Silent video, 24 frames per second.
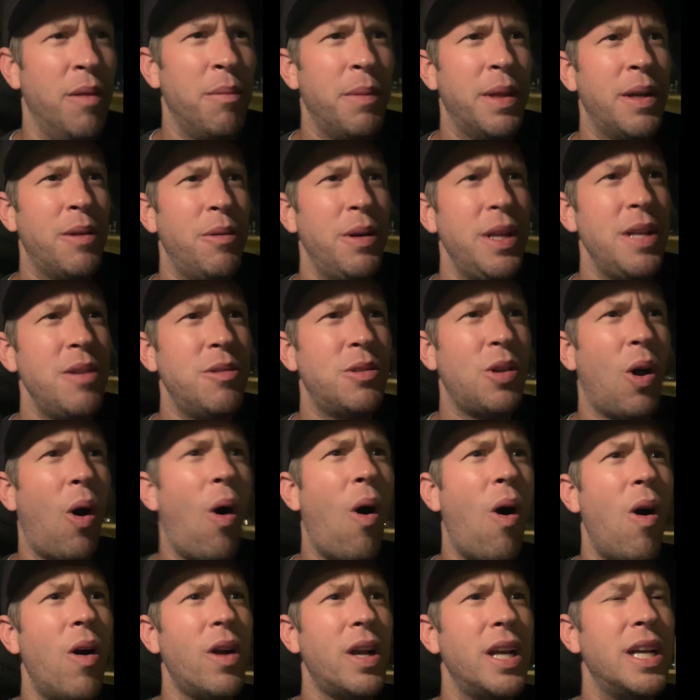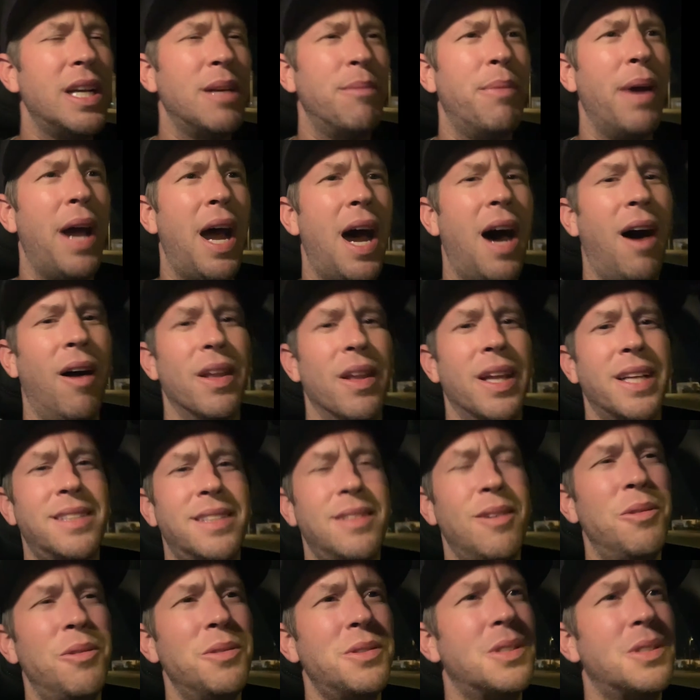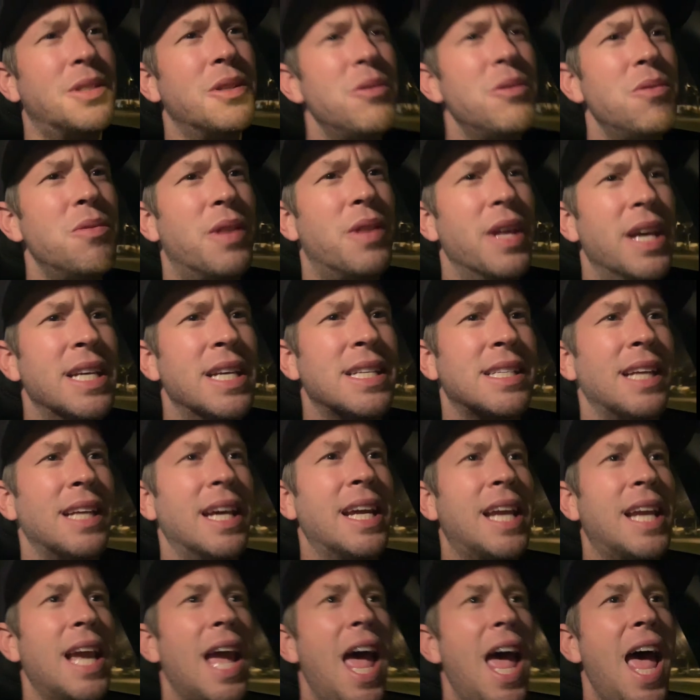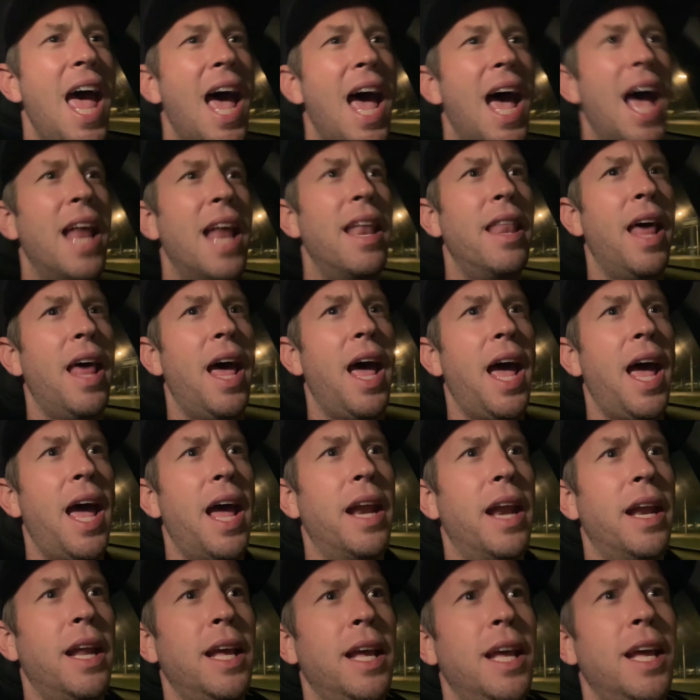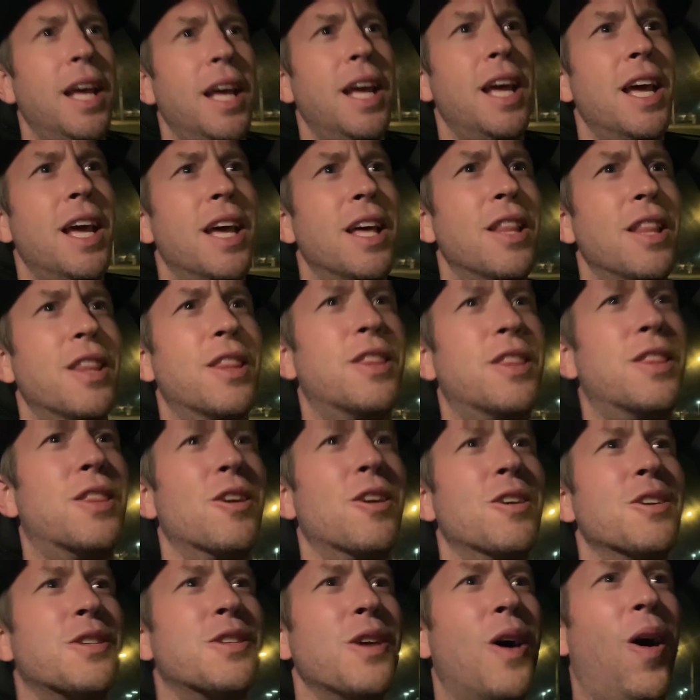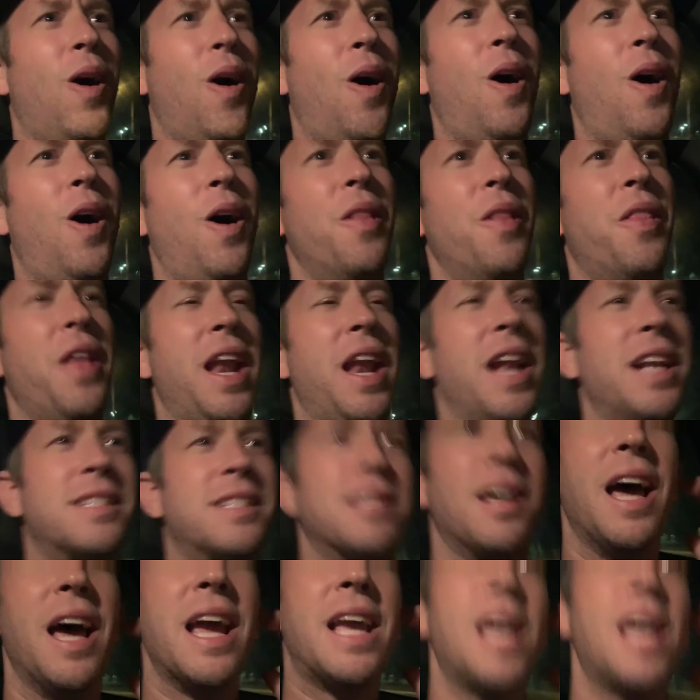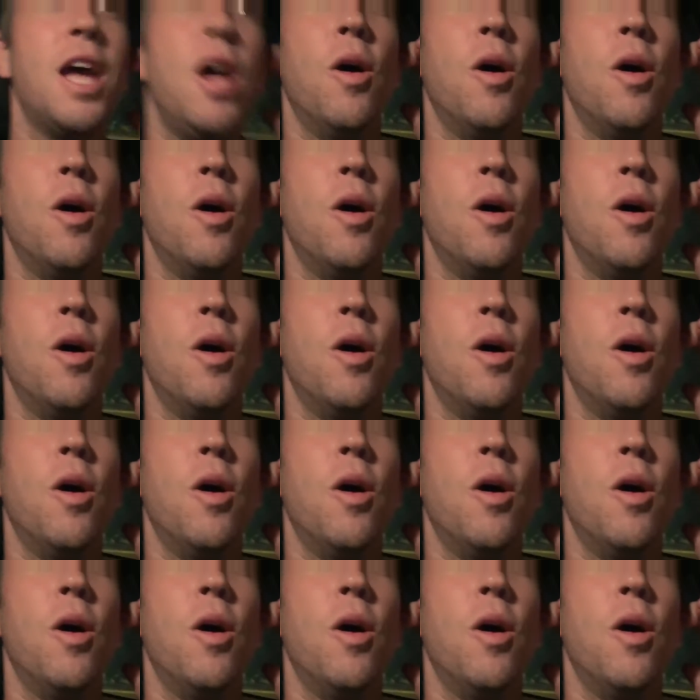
I'm like, what are you talking about? Like, don't do this. Like, and then there's then it's like,